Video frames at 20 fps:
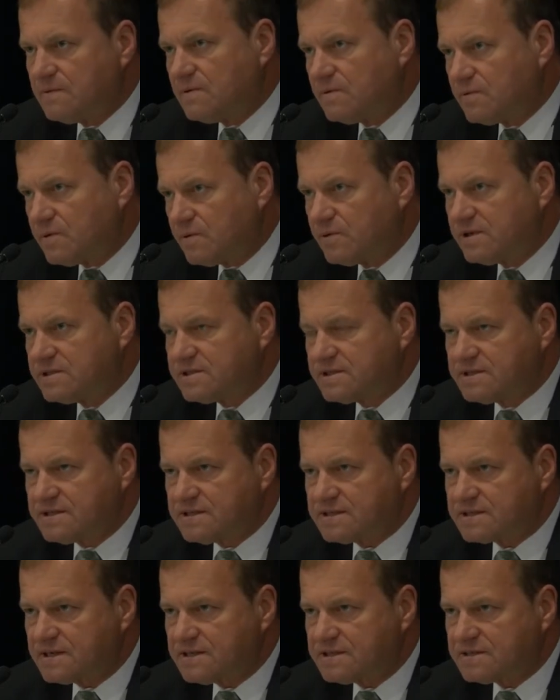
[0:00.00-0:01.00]
We originally
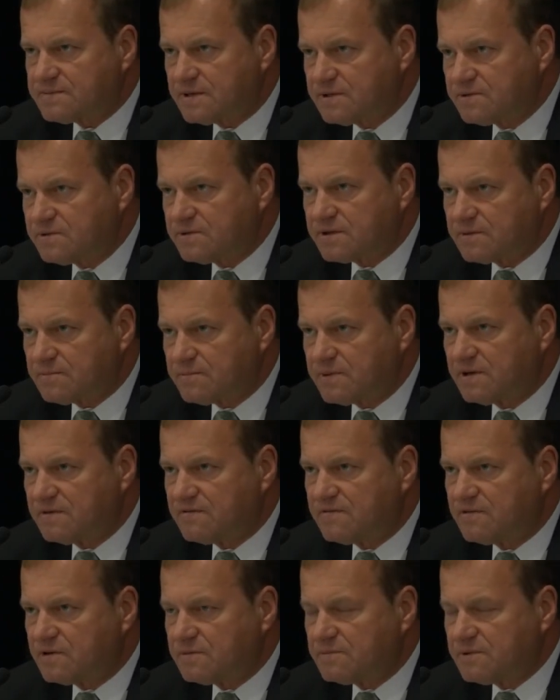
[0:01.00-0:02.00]
discussed about doing it at
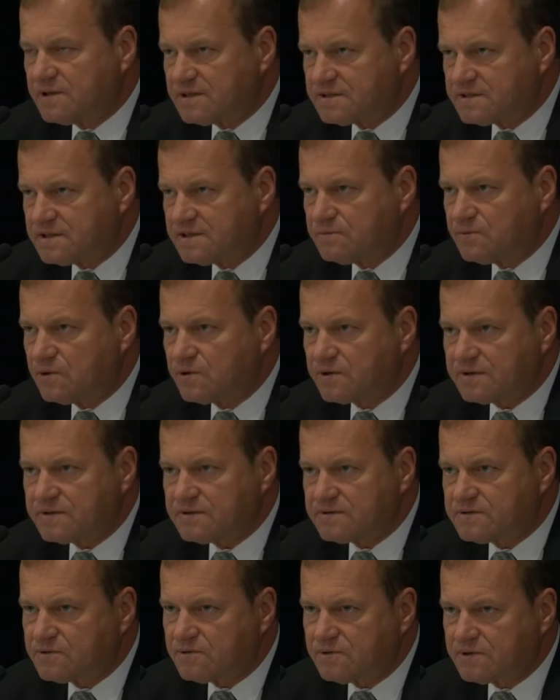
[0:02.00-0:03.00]
Belvoir, but they said you won't get
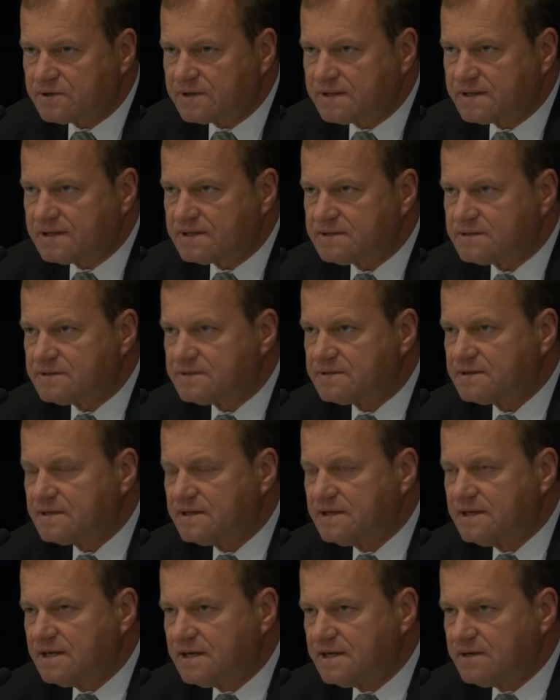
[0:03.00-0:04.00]
the soil conditions,
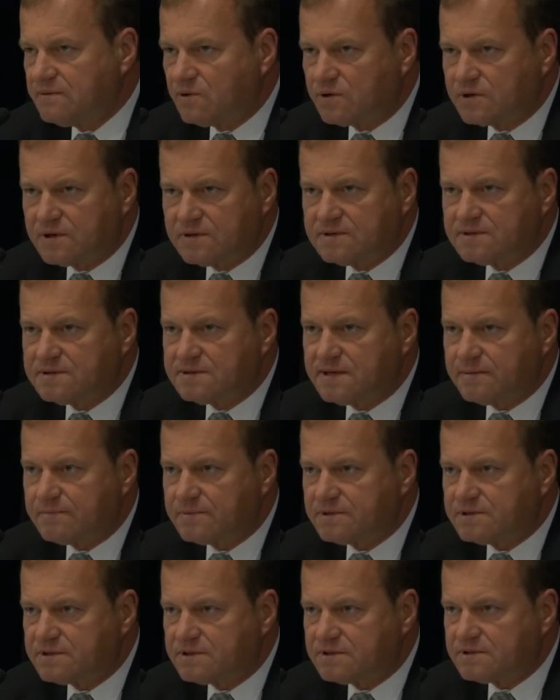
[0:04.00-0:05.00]
you won't get the
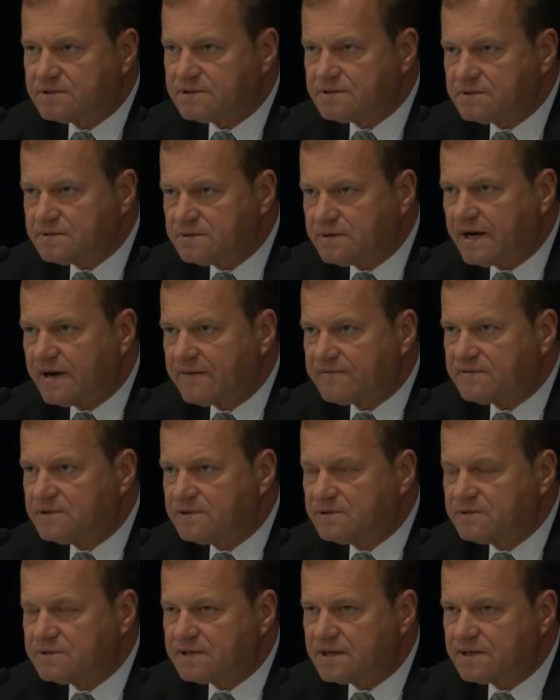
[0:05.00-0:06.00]
temperatures. You have to
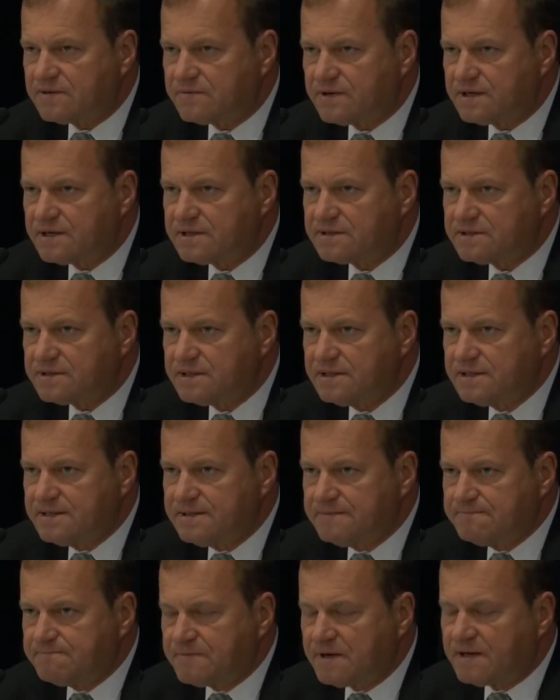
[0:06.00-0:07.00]
do it downrange.
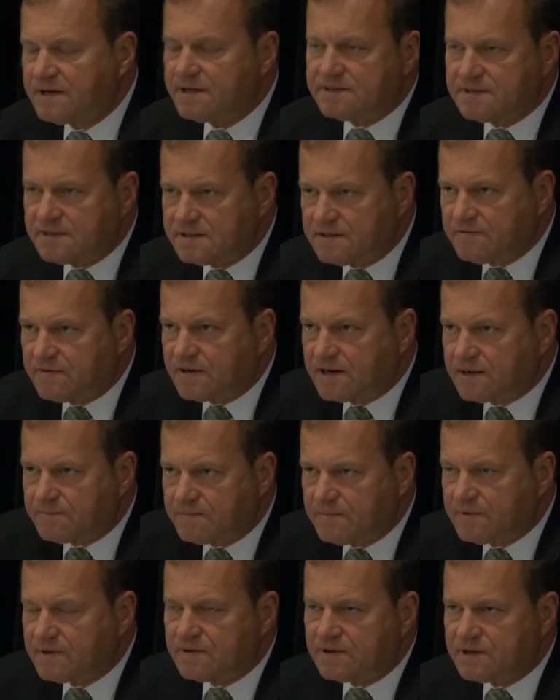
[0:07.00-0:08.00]
And they did
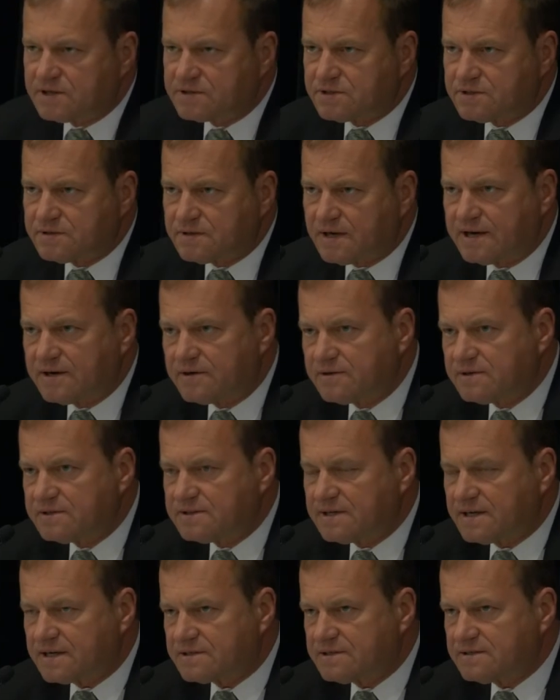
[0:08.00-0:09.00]
develop the initial IR
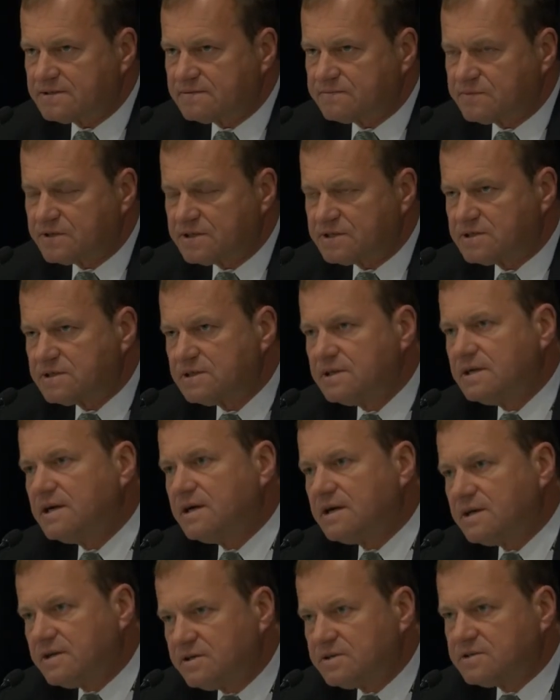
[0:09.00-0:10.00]
detection, which
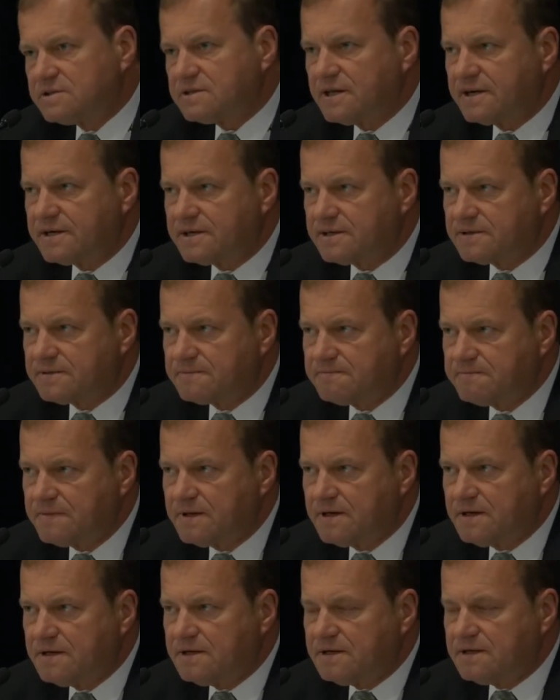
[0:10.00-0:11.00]
years later
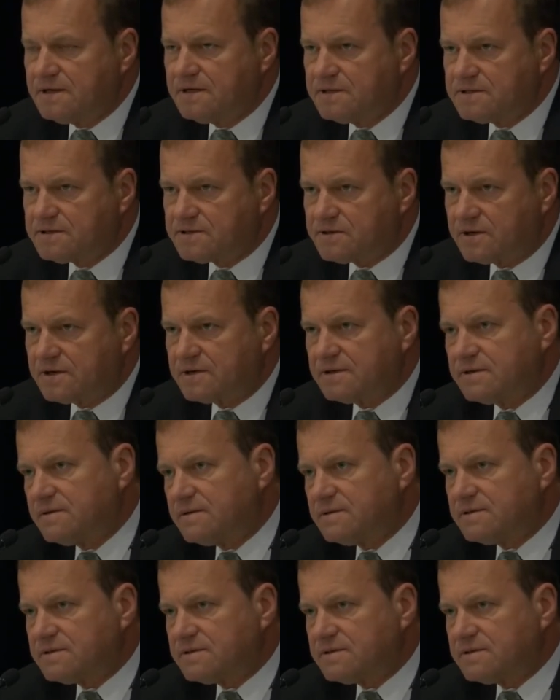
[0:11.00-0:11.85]
started